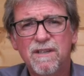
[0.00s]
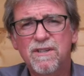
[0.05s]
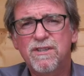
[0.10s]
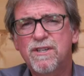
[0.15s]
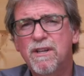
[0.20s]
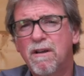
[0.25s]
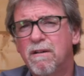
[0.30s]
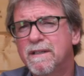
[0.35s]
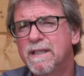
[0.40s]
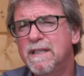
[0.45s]
are
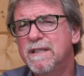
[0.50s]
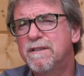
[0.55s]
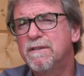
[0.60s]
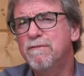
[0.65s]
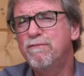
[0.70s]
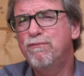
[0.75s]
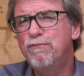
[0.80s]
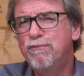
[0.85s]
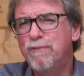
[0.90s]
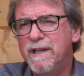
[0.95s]
starting to
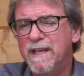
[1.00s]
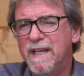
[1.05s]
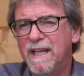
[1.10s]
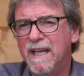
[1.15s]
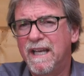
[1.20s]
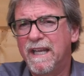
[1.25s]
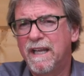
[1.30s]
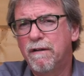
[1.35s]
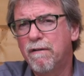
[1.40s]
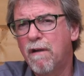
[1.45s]

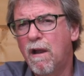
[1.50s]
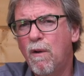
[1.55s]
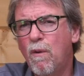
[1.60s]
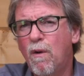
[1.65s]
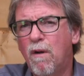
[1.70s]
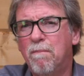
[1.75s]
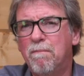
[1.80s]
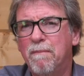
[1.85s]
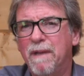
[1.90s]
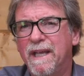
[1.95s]
really grow
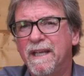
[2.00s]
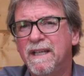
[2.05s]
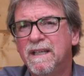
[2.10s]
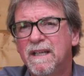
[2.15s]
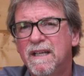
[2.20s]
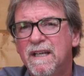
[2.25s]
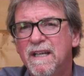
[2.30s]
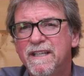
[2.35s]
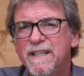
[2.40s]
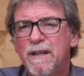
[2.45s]
on me.
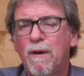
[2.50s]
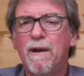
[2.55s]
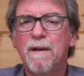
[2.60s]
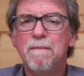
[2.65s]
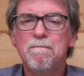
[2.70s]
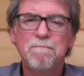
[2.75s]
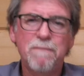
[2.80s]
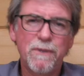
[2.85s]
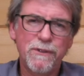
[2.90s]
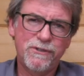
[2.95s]
Now, I
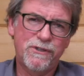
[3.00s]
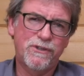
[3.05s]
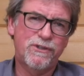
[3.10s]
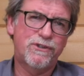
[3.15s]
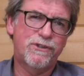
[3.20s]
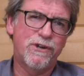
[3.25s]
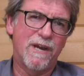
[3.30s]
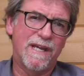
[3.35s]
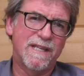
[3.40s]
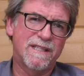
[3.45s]
must
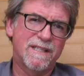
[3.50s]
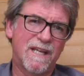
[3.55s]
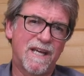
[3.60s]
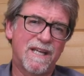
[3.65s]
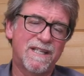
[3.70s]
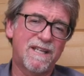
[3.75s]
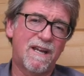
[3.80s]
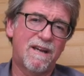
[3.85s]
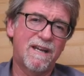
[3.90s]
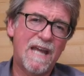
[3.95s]
stress,
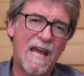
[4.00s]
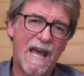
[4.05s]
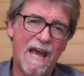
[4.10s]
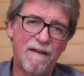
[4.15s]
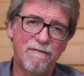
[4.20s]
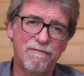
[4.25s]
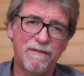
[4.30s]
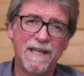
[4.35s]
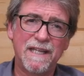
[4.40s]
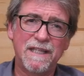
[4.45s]
as I
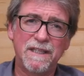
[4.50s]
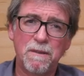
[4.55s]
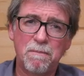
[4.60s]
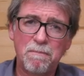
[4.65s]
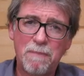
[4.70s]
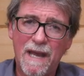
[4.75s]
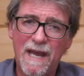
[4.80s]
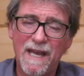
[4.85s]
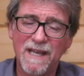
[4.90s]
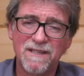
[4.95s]
have in the
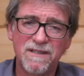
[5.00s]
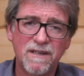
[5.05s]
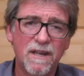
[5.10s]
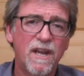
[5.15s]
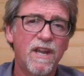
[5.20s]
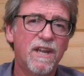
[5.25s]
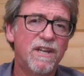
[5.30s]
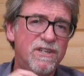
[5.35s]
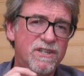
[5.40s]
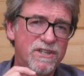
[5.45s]
past,
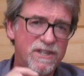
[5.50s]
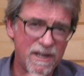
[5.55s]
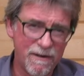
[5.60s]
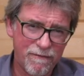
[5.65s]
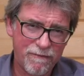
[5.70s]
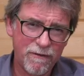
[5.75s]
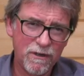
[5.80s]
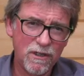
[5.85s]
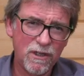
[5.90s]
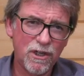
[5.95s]

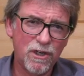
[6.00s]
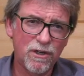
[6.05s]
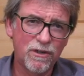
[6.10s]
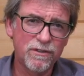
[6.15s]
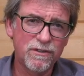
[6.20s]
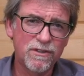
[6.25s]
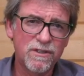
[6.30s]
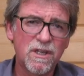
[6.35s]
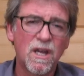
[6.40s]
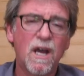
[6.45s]
different
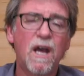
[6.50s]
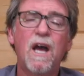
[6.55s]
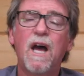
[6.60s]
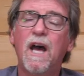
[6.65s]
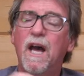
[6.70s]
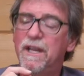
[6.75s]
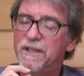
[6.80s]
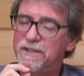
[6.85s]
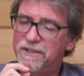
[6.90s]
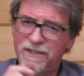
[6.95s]
guns
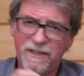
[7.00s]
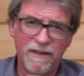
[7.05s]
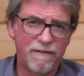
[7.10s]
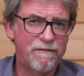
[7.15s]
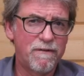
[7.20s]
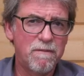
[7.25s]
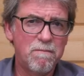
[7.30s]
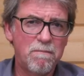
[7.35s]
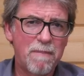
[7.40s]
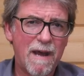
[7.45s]
and
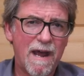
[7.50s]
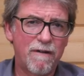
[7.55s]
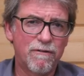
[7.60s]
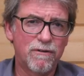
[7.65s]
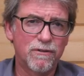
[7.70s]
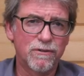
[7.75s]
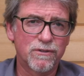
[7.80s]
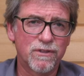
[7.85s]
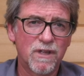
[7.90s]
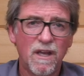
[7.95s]
different
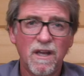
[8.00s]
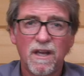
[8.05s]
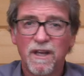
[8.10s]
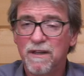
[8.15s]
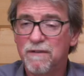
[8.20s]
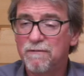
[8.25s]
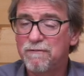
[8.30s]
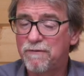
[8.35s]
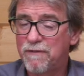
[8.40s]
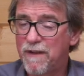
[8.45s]
barrels
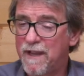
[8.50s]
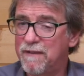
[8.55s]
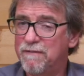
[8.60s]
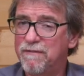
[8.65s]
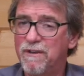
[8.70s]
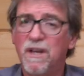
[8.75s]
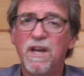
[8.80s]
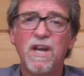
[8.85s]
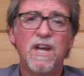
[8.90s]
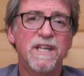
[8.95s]
can
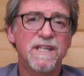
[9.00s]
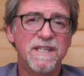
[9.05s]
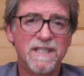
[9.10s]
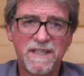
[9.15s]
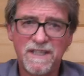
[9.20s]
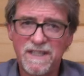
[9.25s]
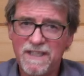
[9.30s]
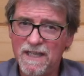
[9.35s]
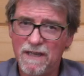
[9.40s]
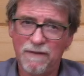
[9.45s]
favour
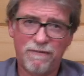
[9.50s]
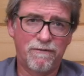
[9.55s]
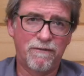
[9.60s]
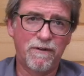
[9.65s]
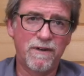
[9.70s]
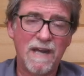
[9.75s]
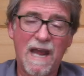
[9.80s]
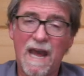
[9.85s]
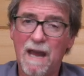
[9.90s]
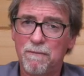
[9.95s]

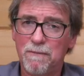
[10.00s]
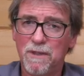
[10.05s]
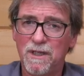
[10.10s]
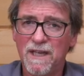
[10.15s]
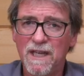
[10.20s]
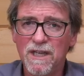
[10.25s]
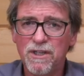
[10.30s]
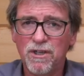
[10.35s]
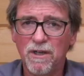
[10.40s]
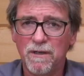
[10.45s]
different
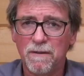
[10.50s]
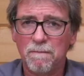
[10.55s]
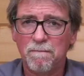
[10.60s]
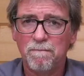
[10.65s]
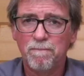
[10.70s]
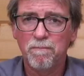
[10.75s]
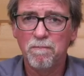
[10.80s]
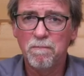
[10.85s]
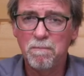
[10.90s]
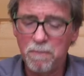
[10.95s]
ammunition.
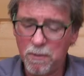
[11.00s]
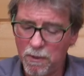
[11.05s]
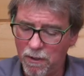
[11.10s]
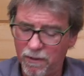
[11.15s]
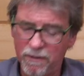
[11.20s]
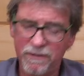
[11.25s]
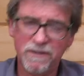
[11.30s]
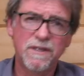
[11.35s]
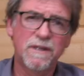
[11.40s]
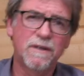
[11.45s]

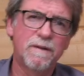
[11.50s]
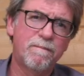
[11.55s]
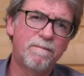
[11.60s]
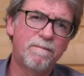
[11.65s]
But